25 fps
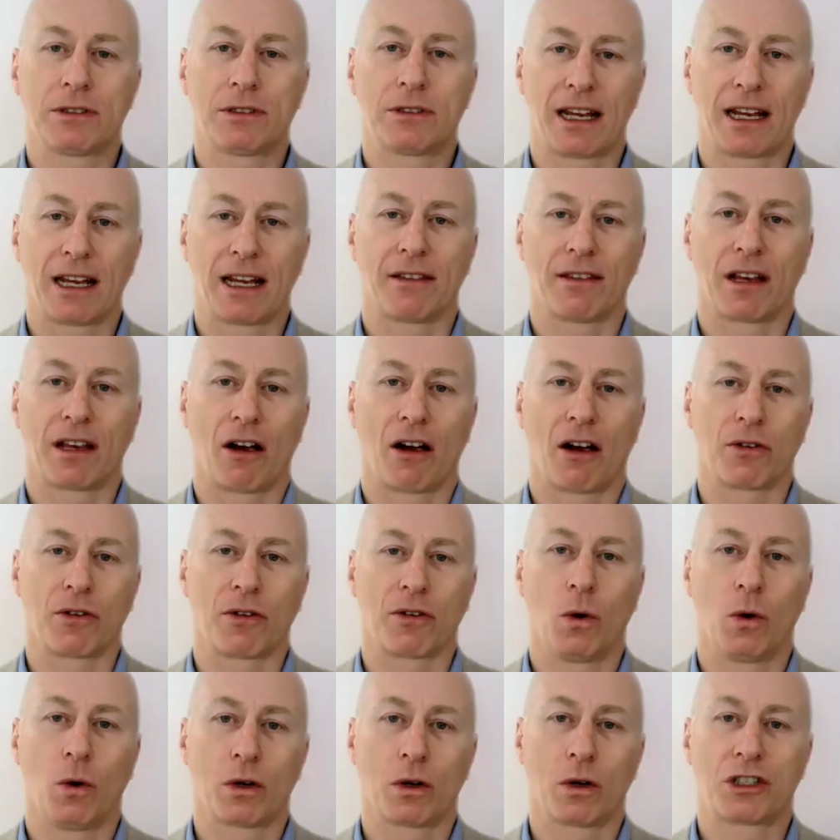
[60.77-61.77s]
together the current
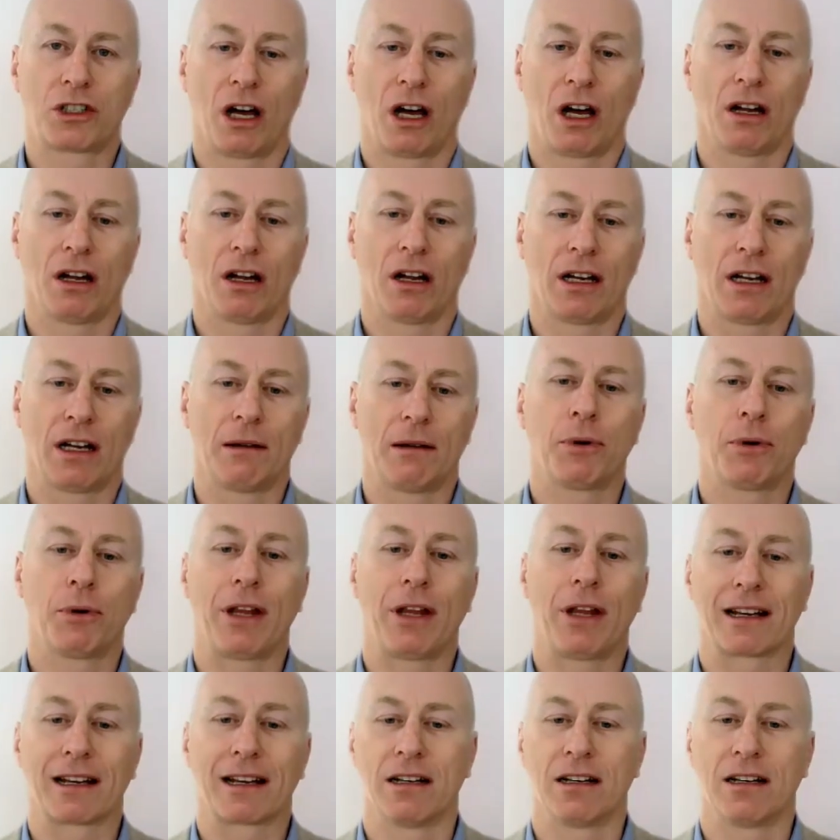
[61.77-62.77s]
org chart and put
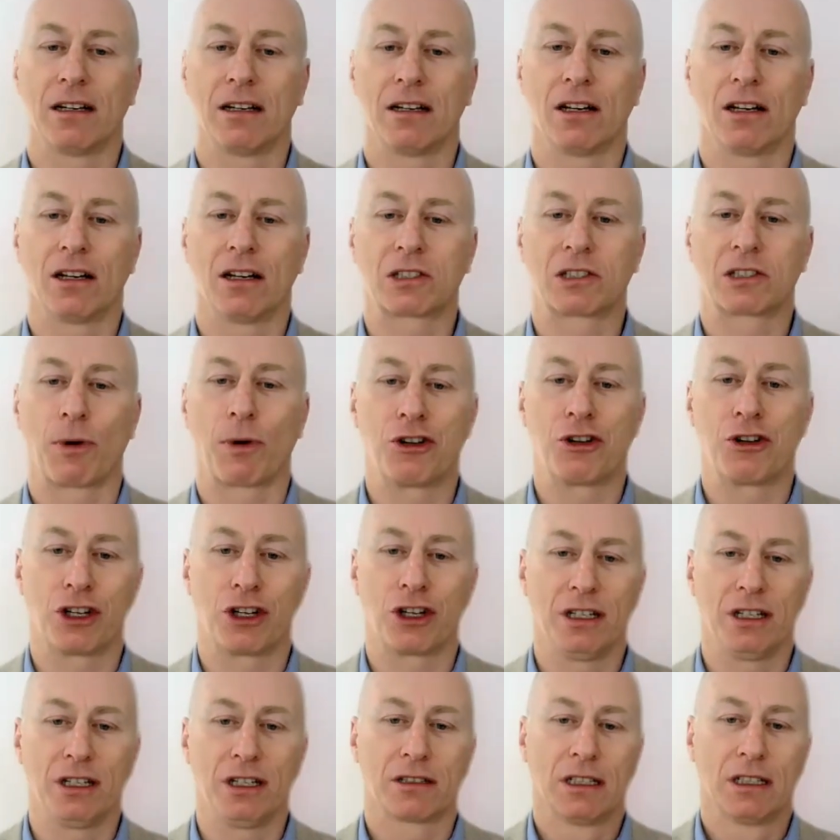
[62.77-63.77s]
that in a
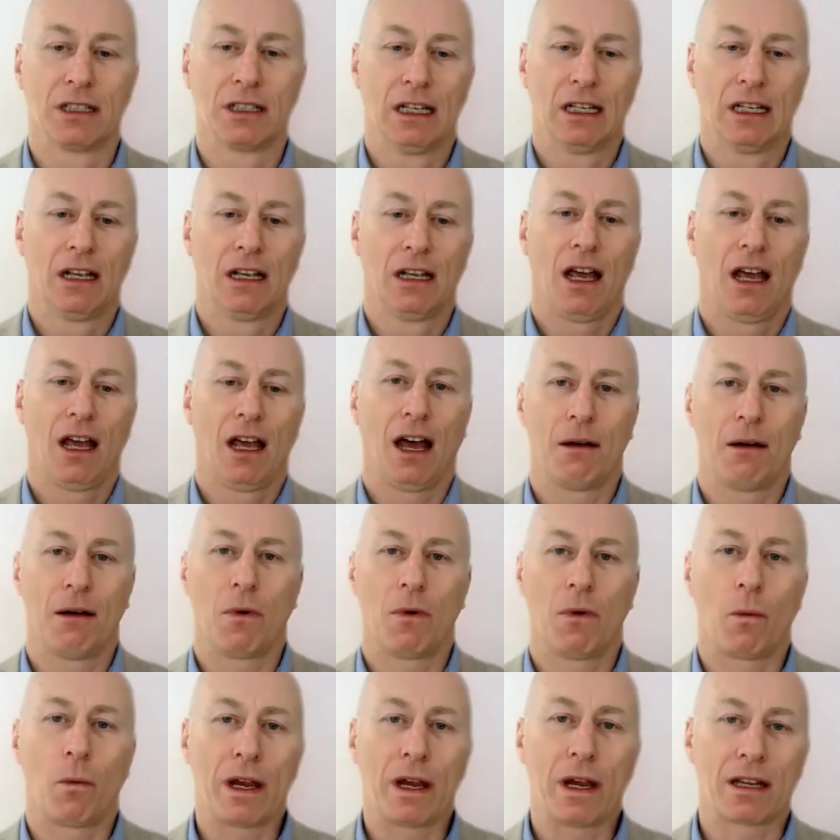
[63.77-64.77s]
spreadsheet.
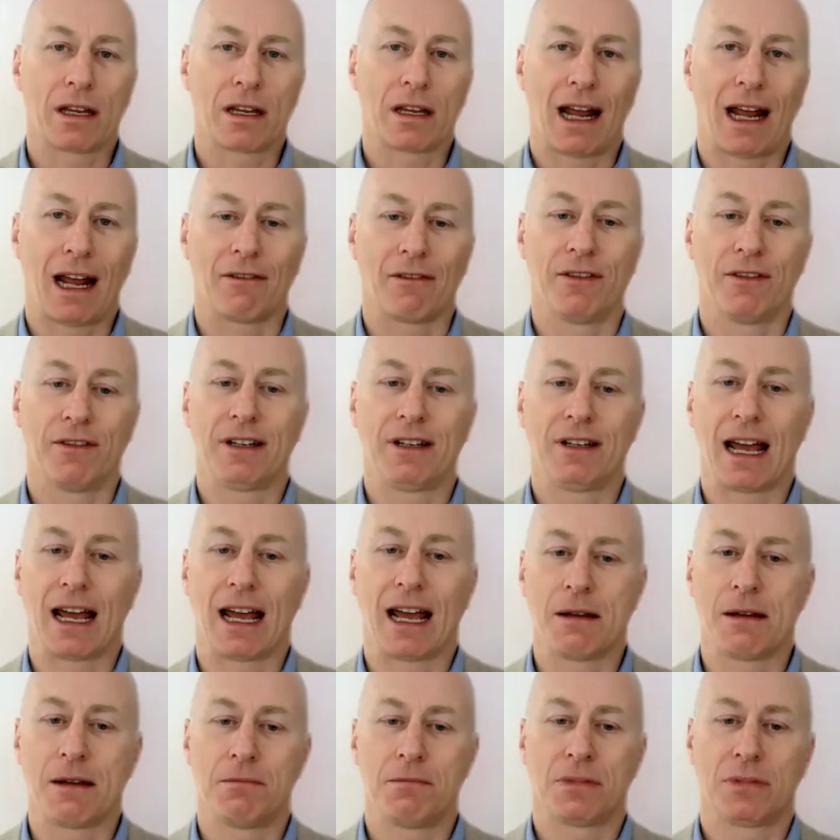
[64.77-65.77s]
We can have
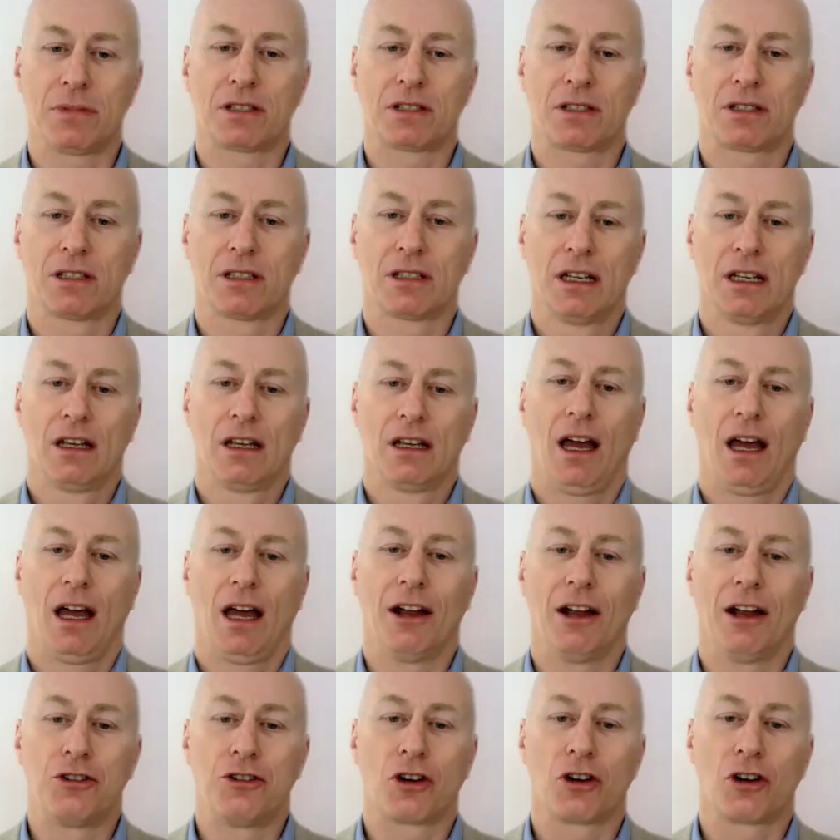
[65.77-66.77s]
names
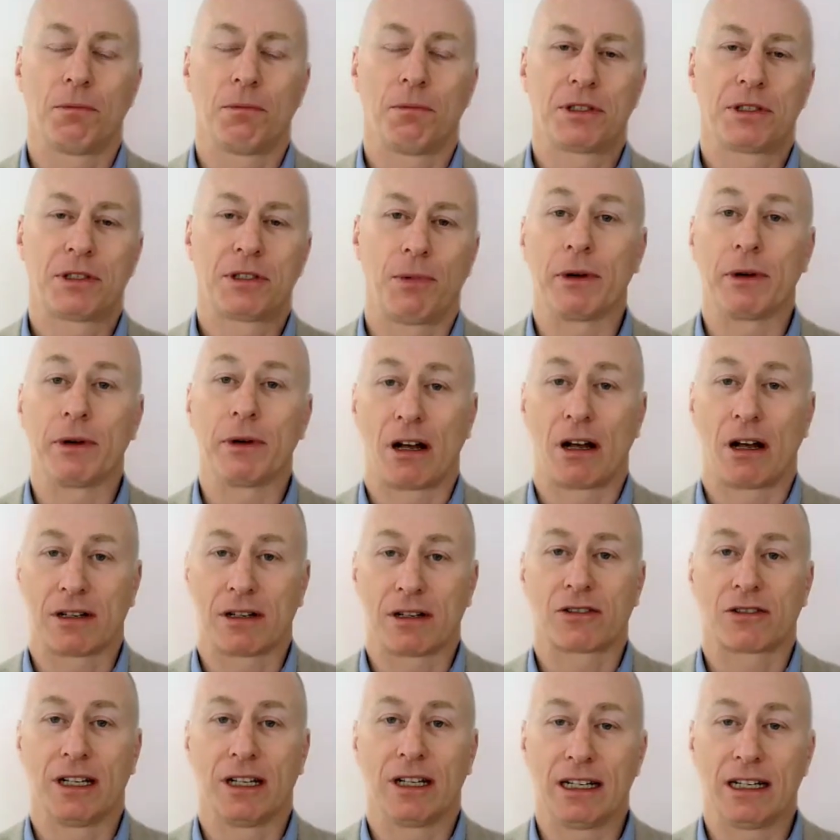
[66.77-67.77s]
and jobs, but we don't
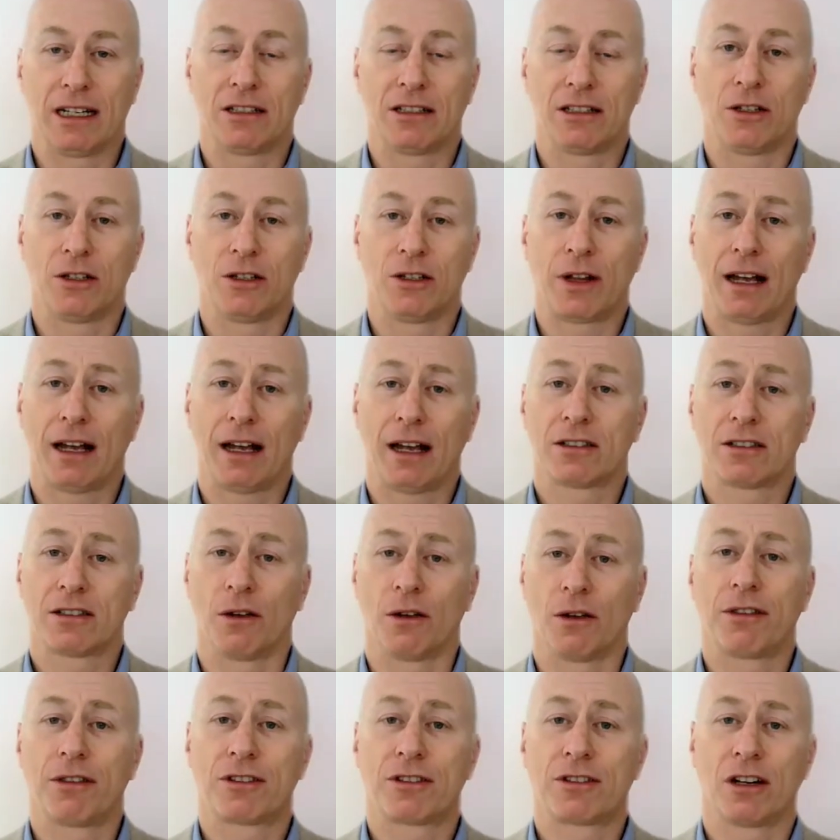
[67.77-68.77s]
necessarily need to do that.
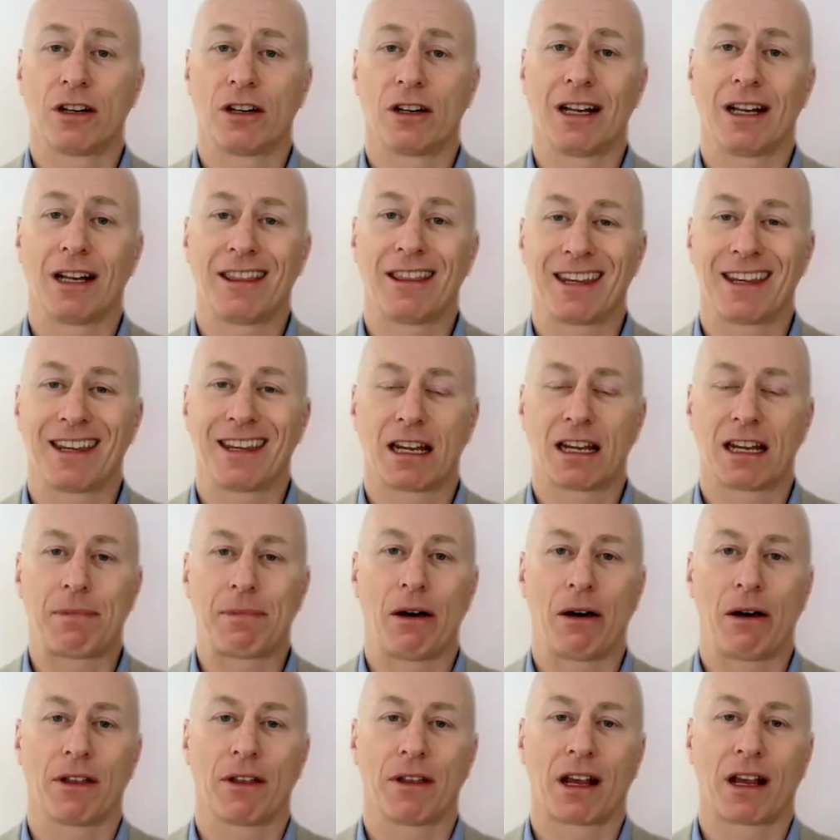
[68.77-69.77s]
So certainly think
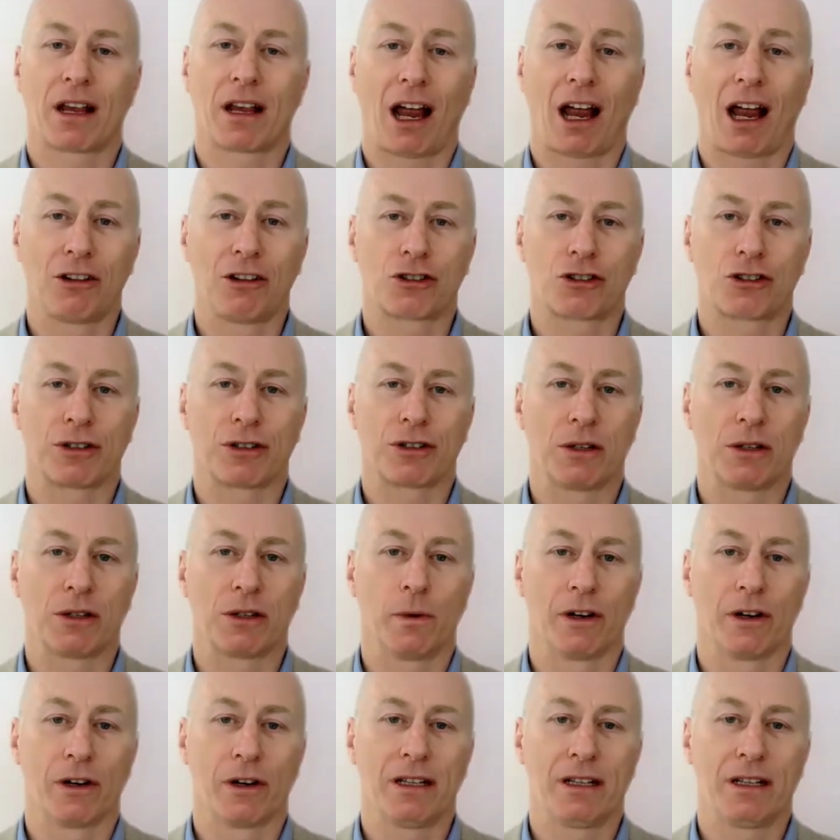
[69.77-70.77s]
about the country that
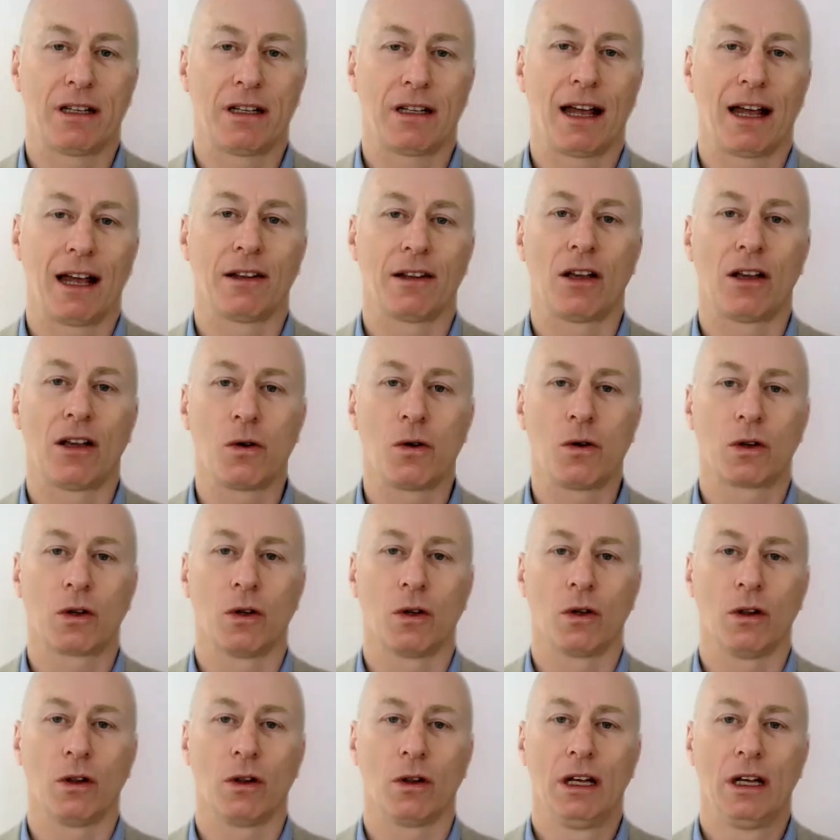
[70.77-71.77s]
we're in and the
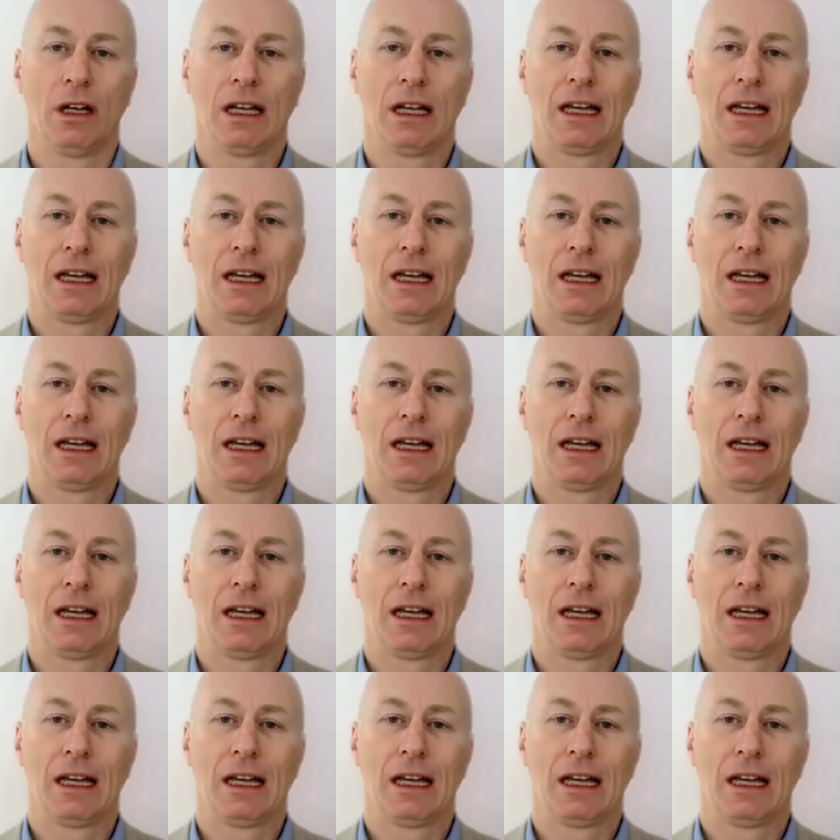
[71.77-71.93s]
local